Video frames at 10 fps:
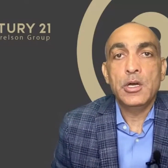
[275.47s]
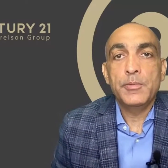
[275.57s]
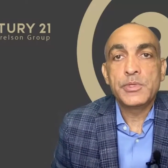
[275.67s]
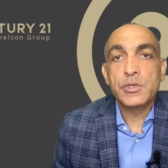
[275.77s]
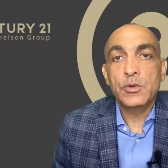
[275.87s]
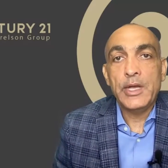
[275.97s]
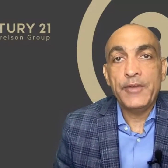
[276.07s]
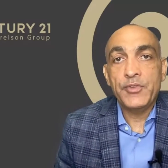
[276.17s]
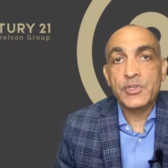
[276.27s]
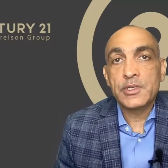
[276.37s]
So
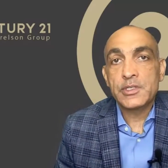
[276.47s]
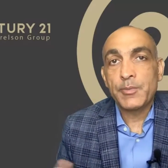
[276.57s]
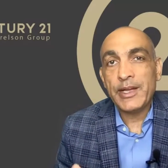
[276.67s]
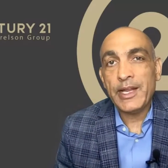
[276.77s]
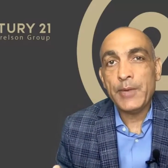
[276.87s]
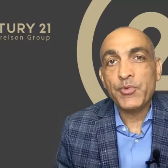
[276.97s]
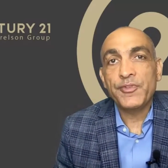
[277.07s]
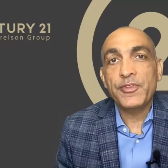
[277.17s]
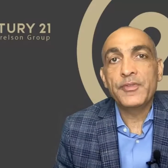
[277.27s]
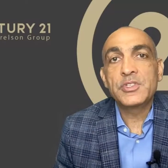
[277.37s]
ever since about April
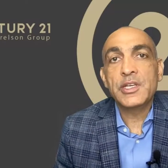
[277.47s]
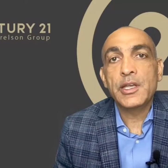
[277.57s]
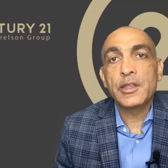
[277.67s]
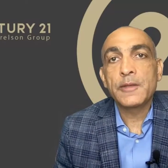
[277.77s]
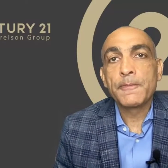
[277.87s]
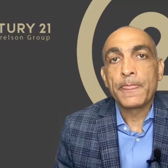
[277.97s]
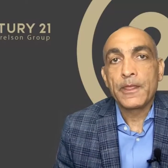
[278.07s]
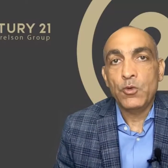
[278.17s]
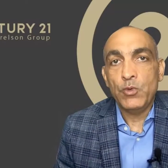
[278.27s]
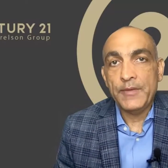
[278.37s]
15th,
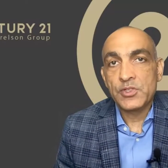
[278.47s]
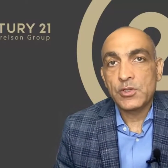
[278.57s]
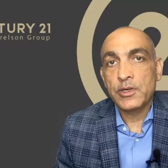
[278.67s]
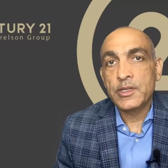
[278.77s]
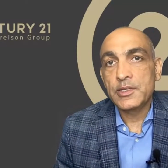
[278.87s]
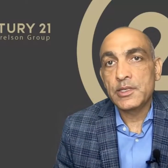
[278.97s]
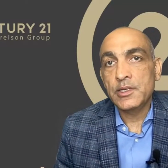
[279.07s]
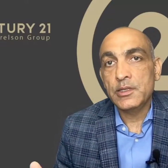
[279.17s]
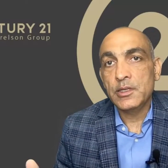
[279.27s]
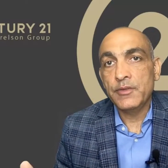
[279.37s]
we have started to
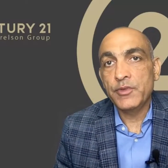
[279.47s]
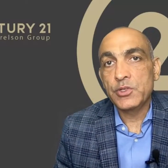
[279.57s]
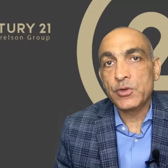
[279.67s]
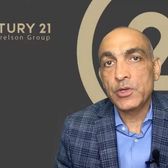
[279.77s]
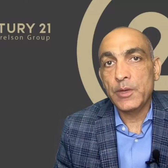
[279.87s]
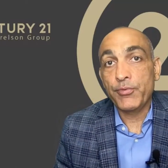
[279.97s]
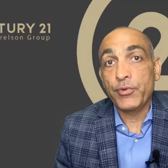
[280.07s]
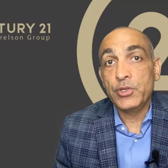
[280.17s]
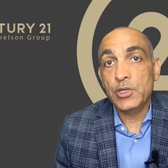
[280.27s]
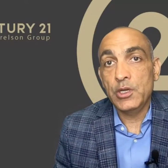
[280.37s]
see inventory
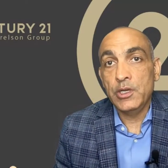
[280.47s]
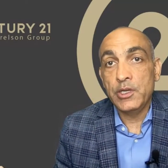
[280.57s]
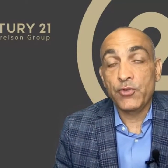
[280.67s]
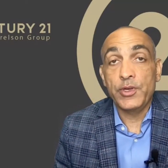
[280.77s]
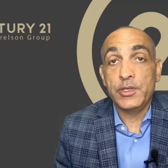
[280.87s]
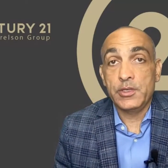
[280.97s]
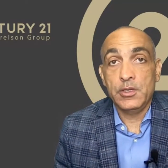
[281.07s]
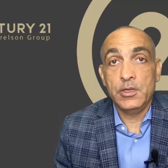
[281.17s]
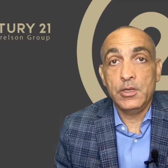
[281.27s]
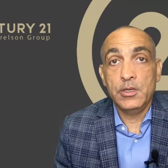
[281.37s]
increase
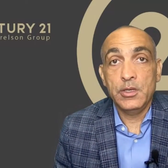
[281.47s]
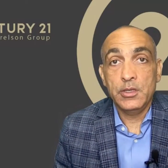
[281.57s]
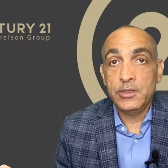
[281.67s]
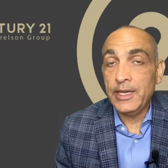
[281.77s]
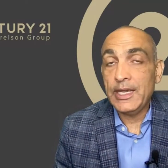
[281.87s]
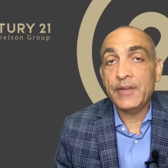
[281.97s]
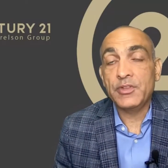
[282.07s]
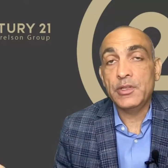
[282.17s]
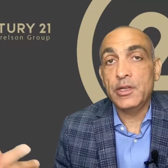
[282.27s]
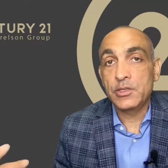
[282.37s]
day
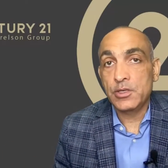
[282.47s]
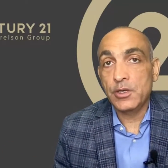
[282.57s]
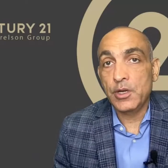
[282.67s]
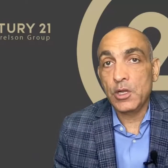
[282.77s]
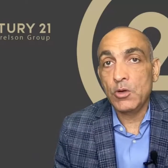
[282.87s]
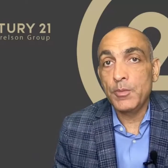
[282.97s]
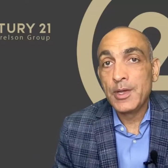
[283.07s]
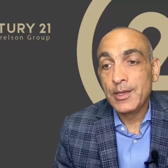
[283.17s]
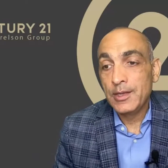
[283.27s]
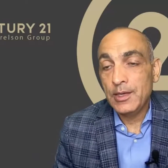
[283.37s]
after day. It's starting to go up.
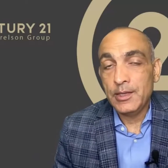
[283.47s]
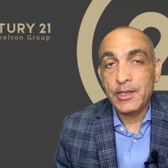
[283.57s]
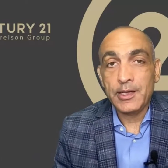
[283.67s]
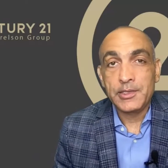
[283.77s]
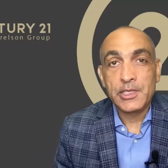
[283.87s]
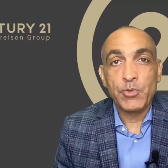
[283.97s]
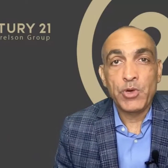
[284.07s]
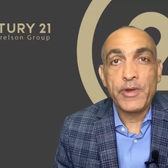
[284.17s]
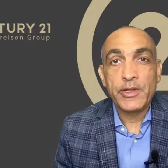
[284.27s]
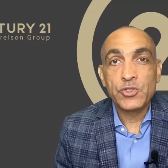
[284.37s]
I think it's
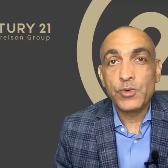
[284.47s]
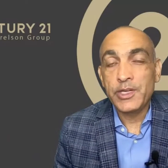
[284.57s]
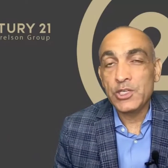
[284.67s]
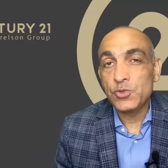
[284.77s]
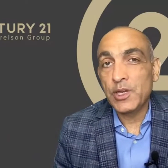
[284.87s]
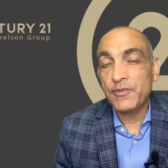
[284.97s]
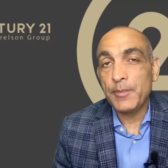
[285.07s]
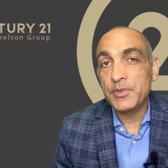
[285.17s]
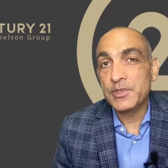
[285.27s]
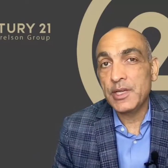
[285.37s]
somewhere around 20,
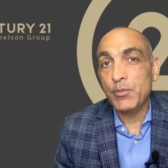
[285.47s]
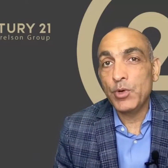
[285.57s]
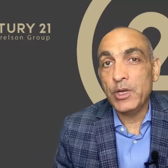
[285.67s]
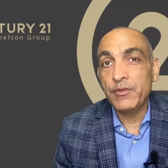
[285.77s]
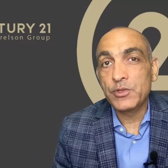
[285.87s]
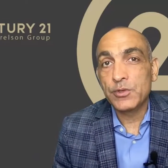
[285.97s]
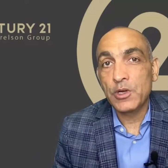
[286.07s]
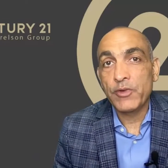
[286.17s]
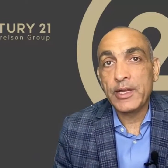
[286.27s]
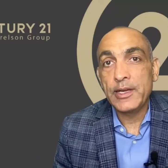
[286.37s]
25% more
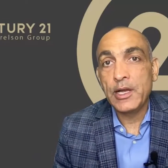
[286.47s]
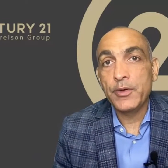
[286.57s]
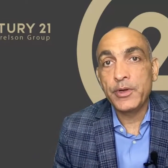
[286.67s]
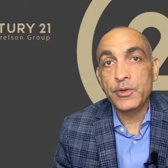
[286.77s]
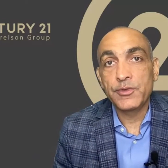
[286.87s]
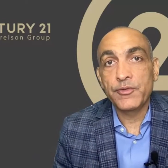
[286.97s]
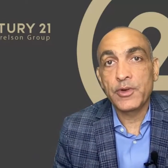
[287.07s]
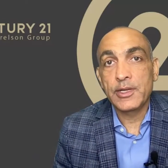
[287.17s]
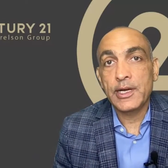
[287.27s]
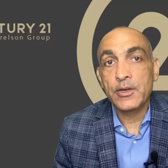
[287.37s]
inventory right now in
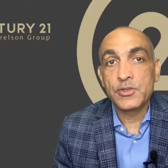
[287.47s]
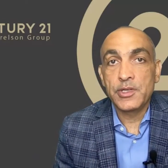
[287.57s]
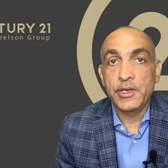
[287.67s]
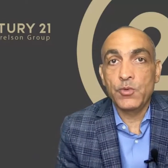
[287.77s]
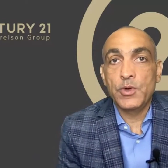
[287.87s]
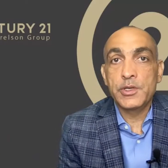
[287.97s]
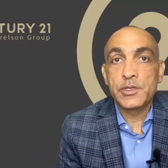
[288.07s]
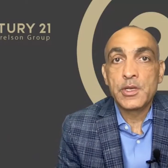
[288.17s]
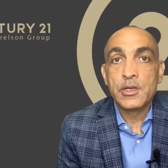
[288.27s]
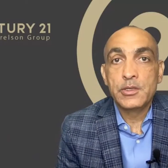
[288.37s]
oceanfront condos than there
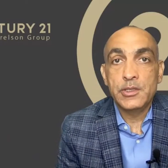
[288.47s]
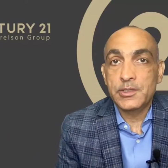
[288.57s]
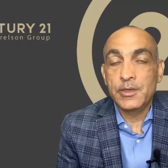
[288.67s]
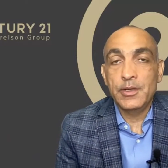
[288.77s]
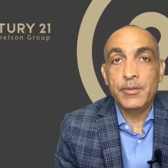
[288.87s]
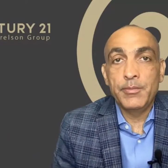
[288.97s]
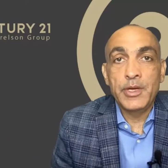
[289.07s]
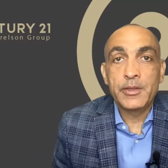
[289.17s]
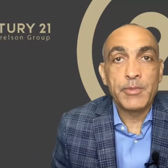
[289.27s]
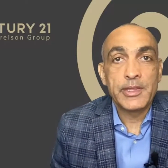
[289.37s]
was just a
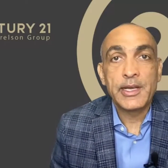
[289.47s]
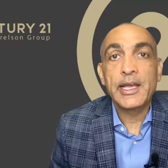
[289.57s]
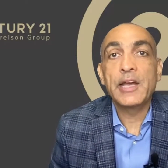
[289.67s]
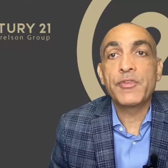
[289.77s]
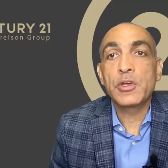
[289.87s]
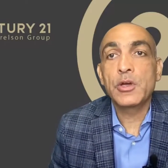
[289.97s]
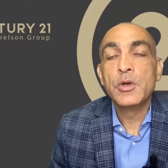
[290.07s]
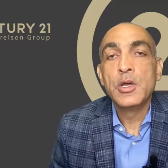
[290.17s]
month and a half ago.